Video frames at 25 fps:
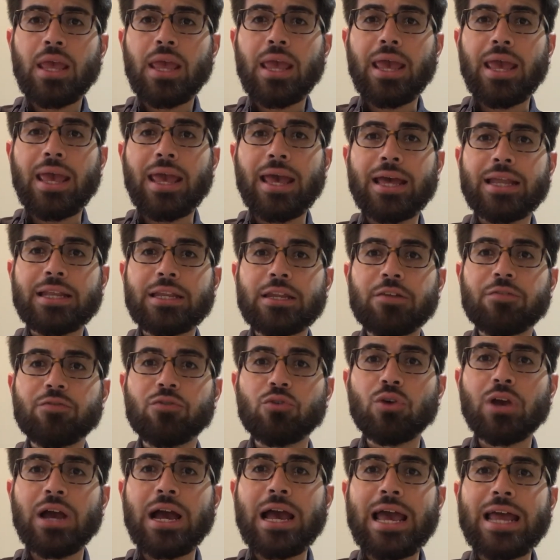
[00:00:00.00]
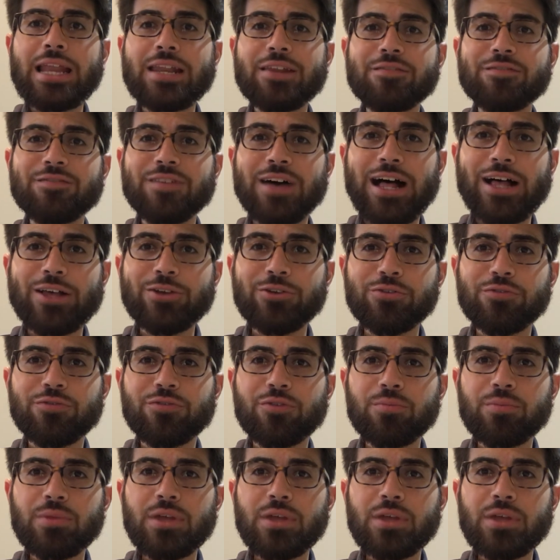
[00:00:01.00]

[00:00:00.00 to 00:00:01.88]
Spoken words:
And if you got any value from